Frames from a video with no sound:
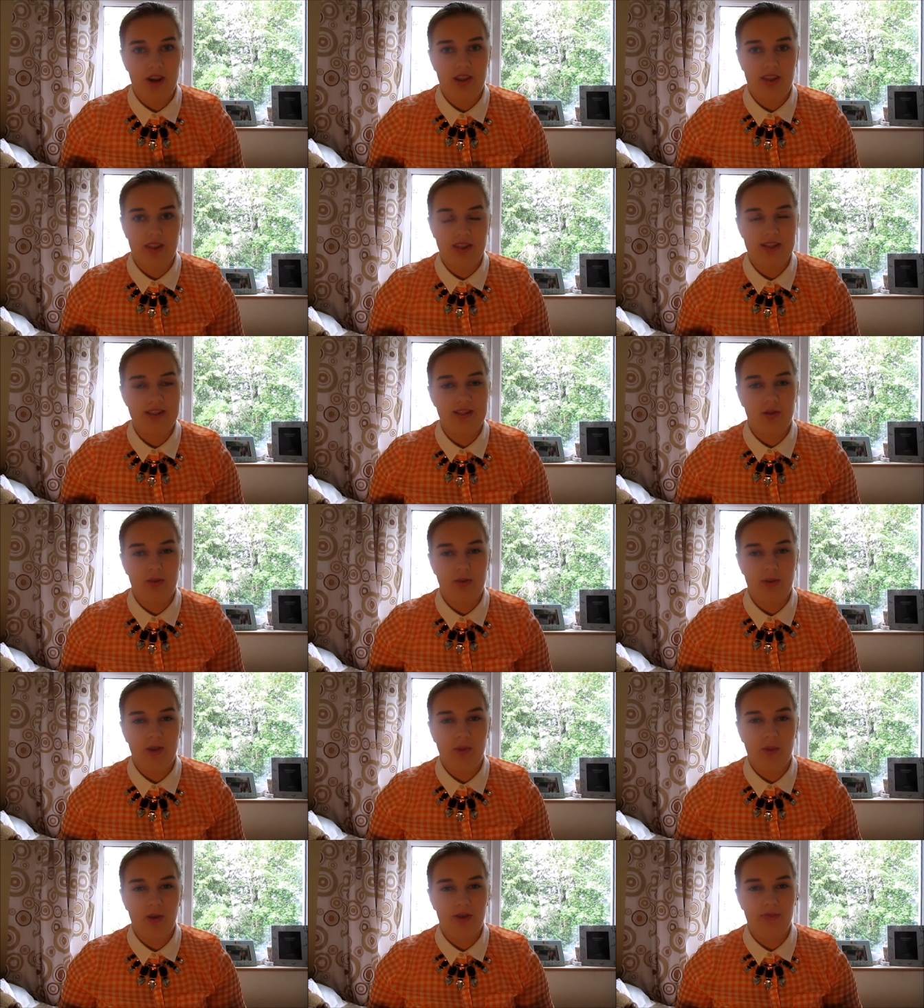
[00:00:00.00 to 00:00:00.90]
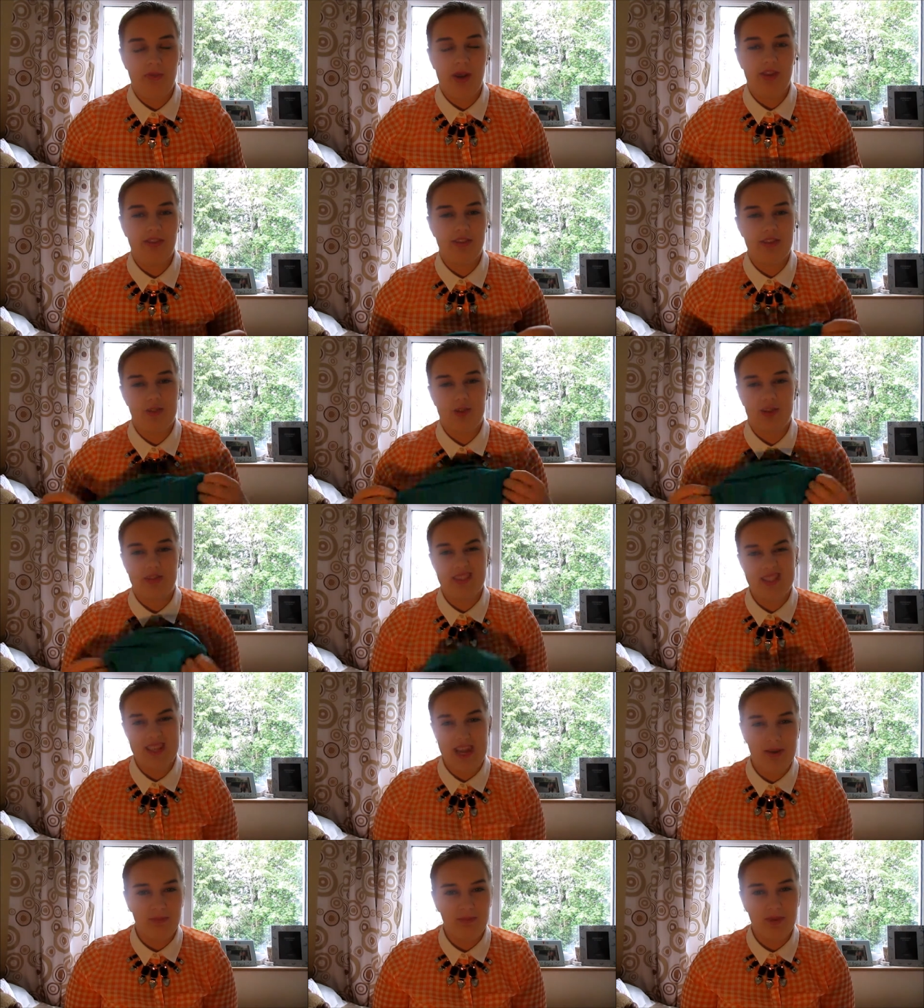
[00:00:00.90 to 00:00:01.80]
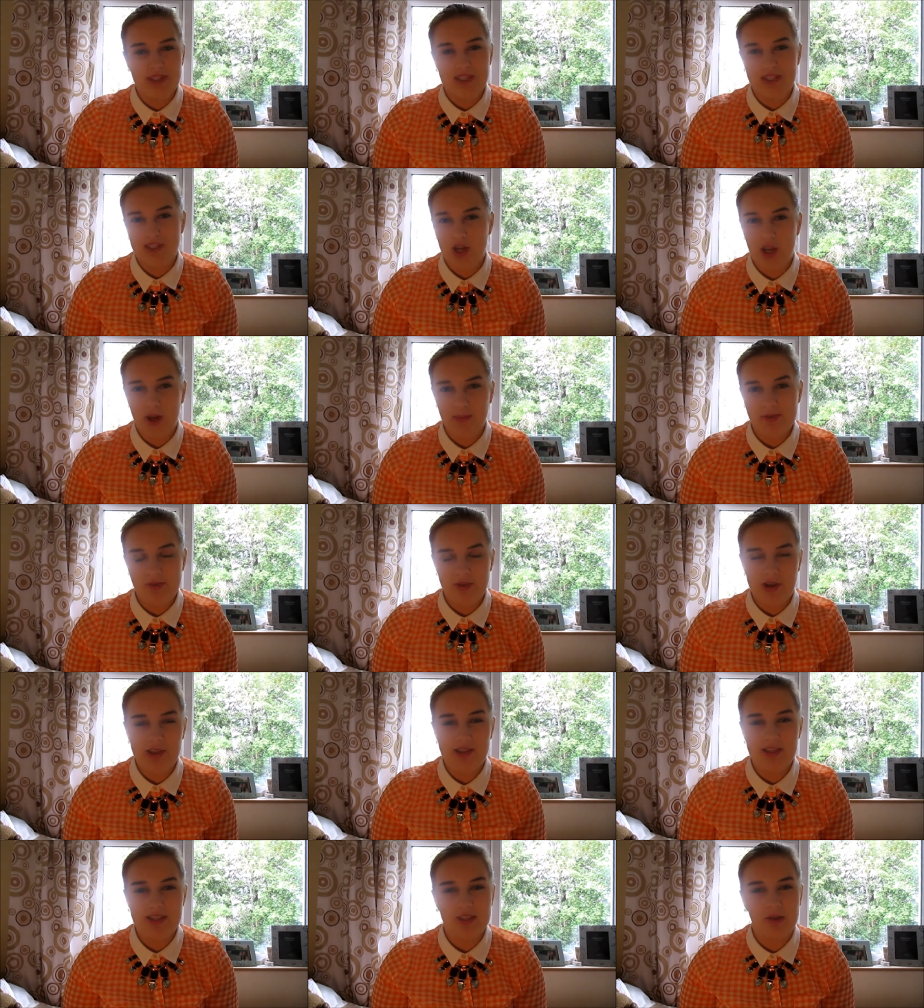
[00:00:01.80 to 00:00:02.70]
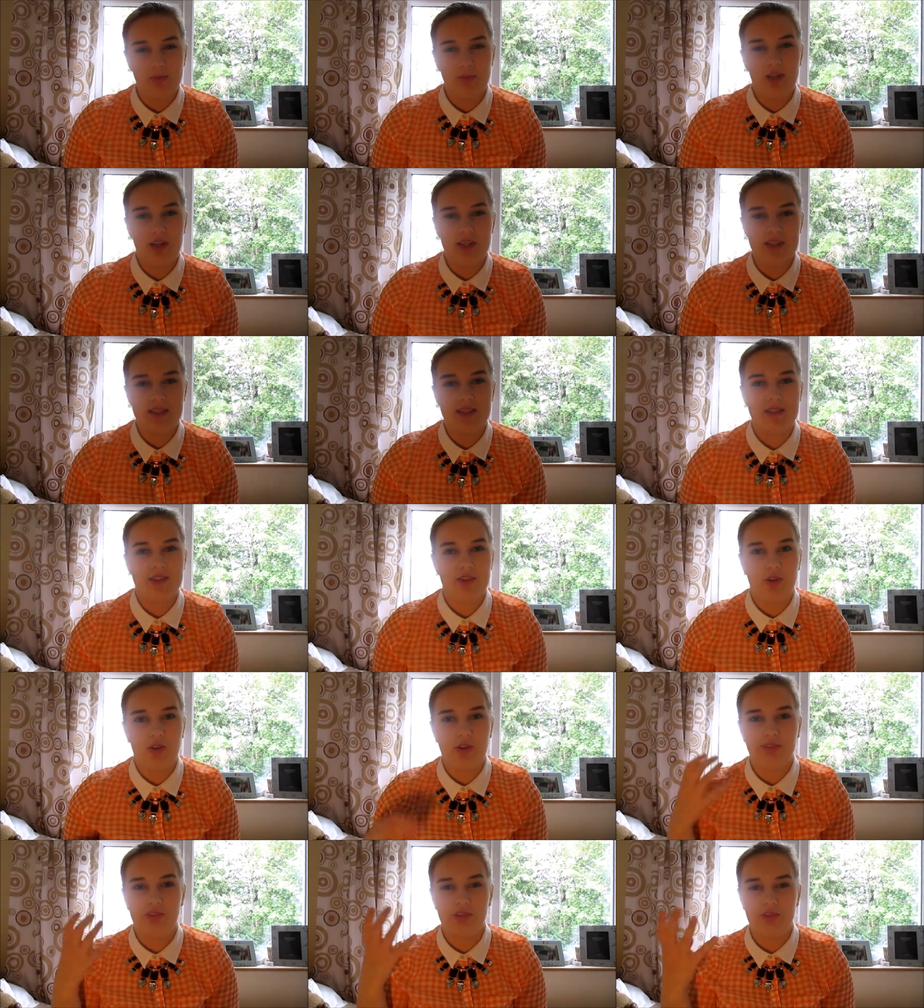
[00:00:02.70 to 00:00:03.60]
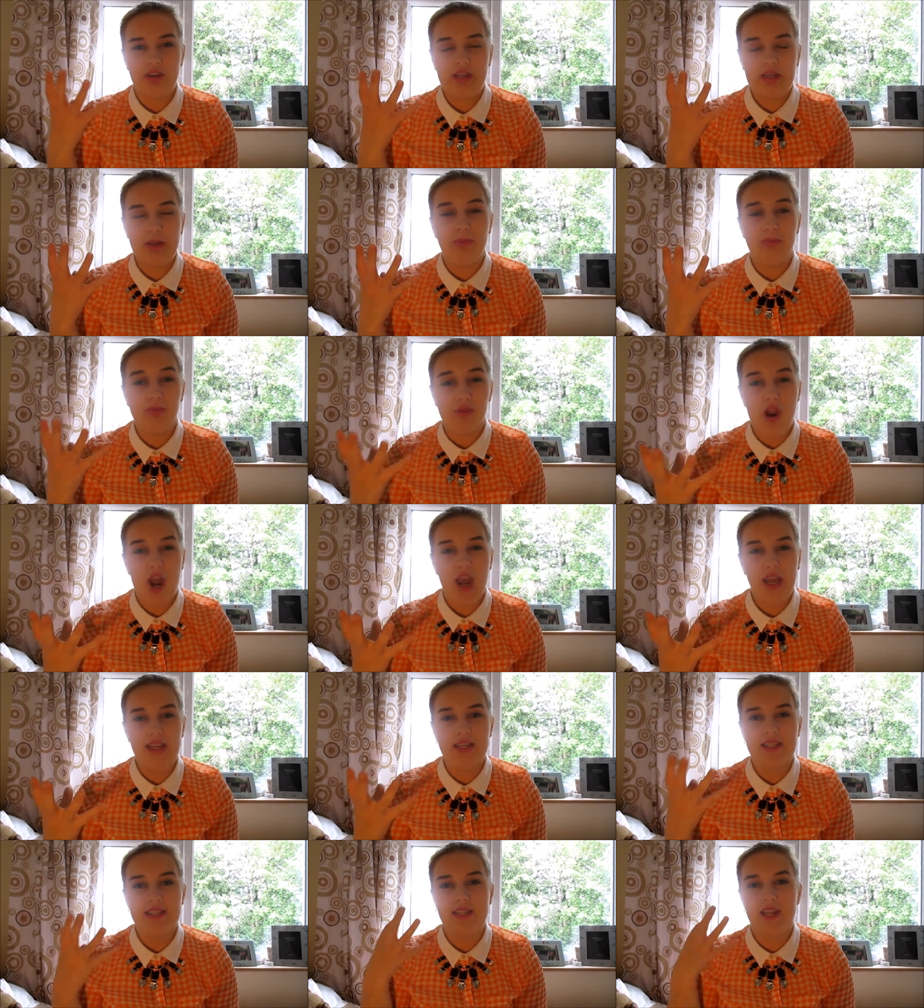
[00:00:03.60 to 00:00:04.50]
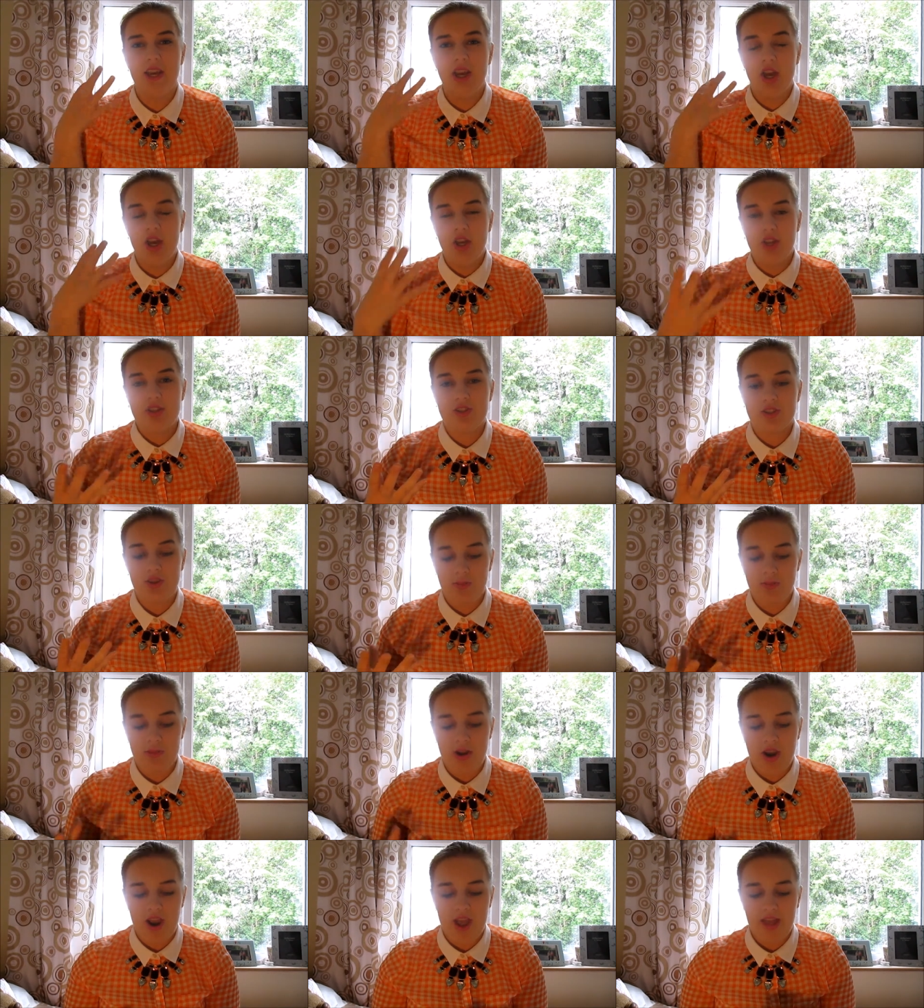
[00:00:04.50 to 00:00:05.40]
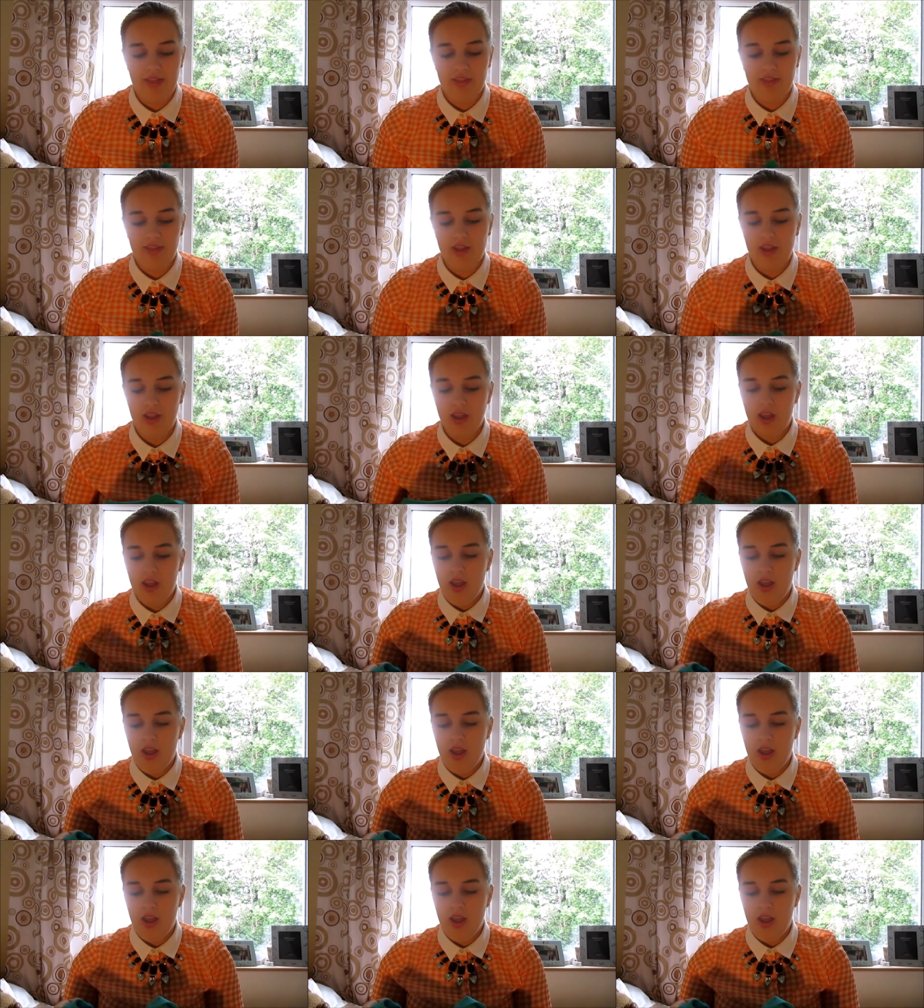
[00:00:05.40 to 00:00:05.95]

I think it's going to be one of my sort of statement tops throughout the summer, because it's sort of really bright summer, and the